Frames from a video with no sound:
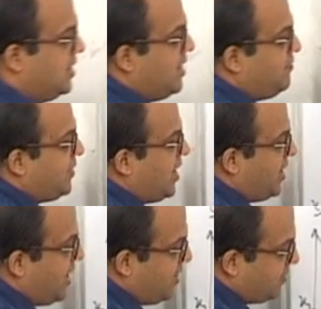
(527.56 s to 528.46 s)
The left
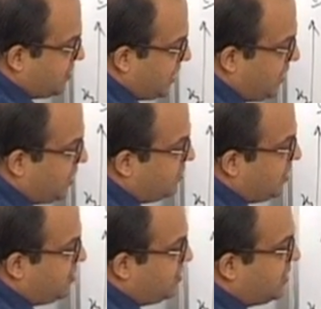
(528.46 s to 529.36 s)
hand right side
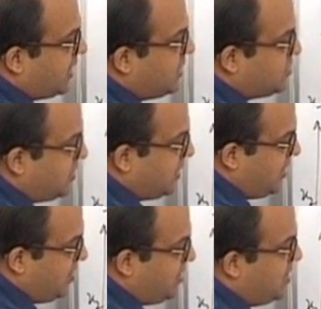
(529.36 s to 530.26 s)
of this second string
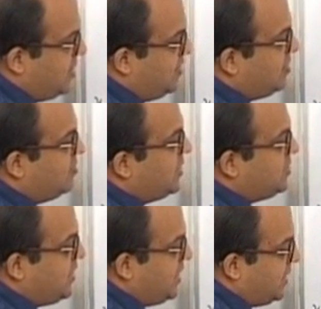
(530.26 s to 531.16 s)
is this
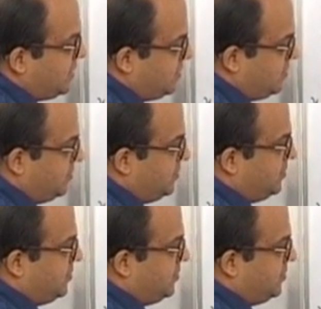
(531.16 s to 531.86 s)
much in length,